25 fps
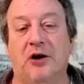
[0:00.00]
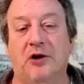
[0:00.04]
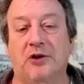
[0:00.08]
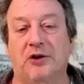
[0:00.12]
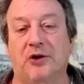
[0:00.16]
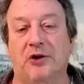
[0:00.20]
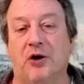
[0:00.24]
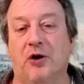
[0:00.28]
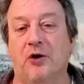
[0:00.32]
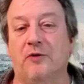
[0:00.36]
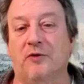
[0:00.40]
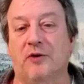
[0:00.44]

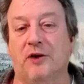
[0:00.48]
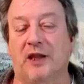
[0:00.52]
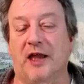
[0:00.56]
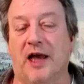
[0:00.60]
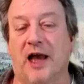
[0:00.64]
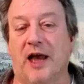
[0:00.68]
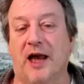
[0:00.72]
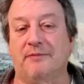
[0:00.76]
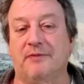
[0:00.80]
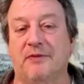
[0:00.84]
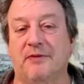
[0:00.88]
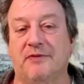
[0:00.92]
called an
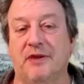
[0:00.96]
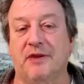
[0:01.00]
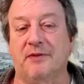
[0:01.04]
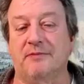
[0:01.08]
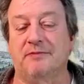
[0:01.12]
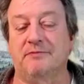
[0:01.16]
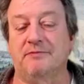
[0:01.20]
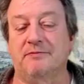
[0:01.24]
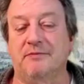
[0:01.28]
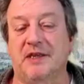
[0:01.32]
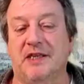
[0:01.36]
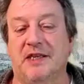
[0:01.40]
overlap of
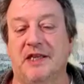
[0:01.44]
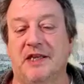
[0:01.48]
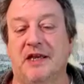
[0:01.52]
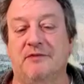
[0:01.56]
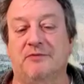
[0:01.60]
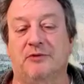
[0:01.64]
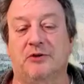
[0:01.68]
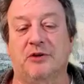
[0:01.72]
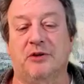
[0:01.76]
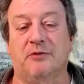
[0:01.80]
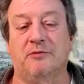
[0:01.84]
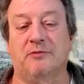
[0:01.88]
the
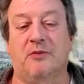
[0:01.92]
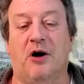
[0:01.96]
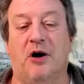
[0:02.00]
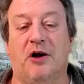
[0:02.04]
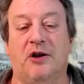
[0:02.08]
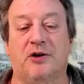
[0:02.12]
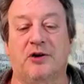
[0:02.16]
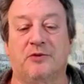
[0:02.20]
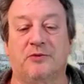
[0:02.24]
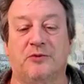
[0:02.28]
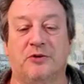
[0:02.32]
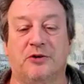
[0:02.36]
medieval and
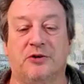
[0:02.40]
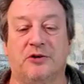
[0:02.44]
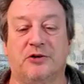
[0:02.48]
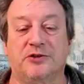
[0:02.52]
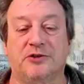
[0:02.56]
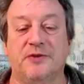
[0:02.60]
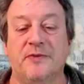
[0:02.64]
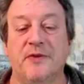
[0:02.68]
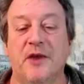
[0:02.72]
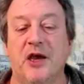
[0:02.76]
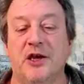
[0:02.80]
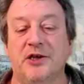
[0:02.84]
modern
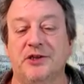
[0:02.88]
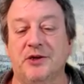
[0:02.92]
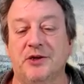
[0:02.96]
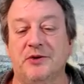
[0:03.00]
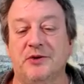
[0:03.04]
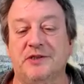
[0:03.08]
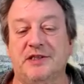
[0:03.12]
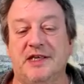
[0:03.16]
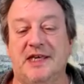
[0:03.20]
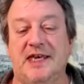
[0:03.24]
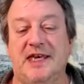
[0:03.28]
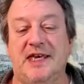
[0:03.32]
world.
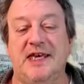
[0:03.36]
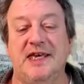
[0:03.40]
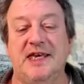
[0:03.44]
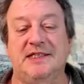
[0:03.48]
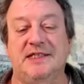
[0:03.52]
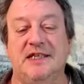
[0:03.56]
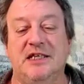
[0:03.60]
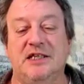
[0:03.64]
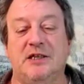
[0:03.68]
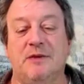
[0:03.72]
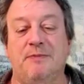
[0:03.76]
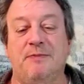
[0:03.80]
So it's
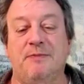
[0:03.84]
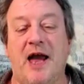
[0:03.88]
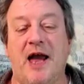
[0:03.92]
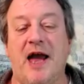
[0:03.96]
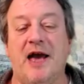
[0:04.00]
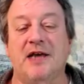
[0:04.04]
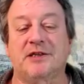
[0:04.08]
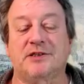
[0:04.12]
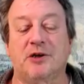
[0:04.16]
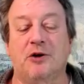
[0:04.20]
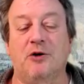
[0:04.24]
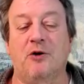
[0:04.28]
easy to
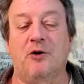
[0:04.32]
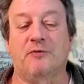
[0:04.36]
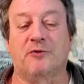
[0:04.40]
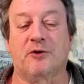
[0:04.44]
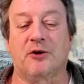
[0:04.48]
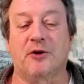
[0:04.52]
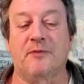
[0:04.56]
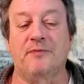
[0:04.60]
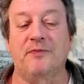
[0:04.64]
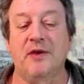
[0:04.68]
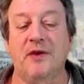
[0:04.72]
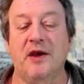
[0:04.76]
pass
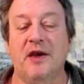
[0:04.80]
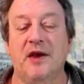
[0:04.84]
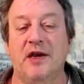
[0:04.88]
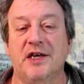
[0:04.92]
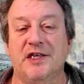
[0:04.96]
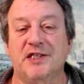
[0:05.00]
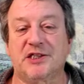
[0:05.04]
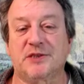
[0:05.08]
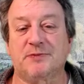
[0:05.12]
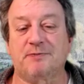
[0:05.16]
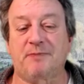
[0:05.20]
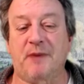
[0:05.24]
over
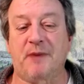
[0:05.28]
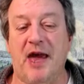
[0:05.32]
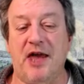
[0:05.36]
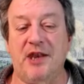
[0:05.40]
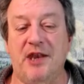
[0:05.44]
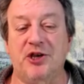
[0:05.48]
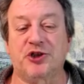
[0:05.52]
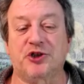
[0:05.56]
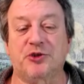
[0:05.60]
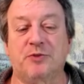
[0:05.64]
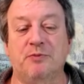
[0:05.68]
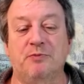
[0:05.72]

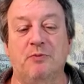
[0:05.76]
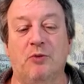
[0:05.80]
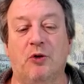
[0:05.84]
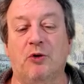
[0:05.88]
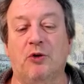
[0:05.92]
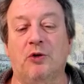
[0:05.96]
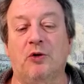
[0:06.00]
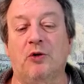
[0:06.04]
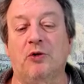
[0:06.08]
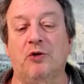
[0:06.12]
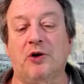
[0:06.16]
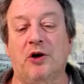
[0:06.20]
Spanish
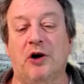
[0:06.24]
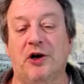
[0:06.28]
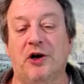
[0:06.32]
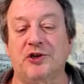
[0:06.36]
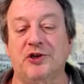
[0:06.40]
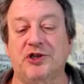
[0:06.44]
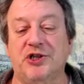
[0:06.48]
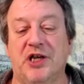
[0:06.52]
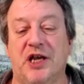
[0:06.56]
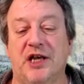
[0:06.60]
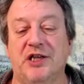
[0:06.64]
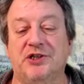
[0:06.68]
moral
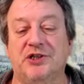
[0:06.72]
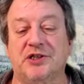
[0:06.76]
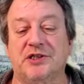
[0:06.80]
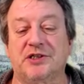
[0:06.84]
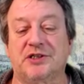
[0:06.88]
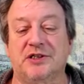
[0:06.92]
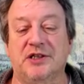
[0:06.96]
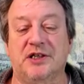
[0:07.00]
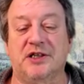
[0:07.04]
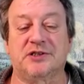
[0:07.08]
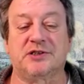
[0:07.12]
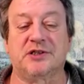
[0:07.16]

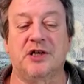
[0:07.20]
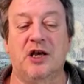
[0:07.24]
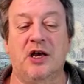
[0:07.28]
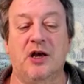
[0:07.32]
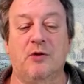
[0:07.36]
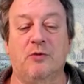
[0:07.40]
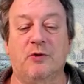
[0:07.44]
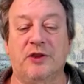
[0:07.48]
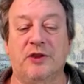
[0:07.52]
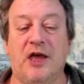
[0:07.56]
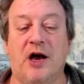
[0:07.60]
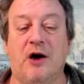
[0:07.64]
conscientiousness
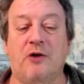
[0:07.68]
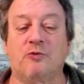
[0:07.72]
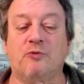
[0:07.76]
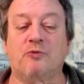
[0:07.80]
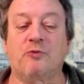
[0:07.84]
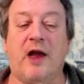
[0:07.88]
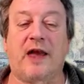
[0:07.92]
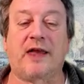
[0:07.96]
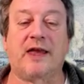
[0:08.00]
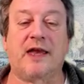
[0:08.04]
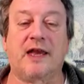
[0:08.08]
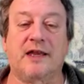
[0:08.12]

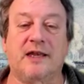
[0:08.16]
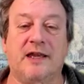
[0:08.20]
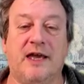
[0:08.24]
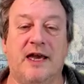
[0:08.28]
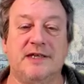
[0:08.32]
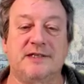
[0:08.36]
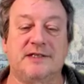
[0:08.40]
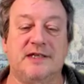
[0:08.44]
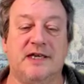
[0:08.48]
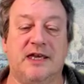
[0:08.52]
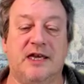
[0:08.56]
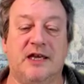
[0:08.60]
without
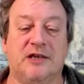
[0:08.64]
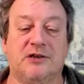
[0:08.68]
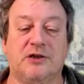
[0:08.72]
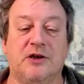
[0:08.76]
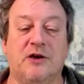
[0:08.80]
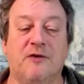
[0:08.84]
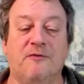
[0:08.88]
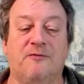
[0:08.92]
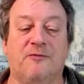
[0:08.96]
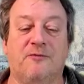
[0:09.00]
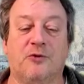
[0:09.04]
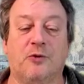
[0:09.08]
recognizing
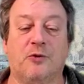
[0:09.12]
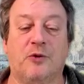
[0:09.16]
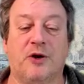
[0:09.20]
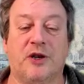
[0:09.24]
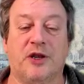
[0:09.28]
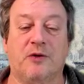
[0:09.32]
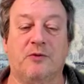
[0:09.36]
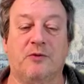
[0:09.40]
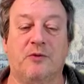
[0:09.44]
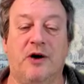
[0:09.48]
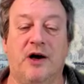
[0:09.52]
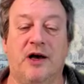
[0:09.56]
it for
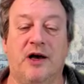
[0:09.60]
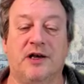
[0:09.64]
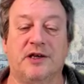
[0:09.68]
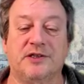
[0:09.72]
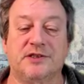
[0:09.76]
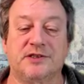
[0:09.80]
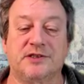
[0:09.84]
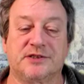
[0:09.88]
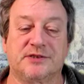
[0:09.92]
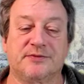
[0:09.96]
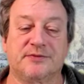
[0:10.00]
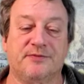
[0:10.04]
what it
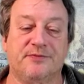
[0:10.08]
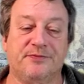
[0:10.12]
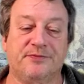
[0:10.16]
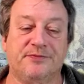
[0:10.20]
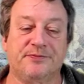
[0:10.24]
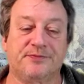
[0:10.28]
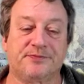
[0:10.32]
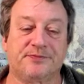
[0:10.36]
was.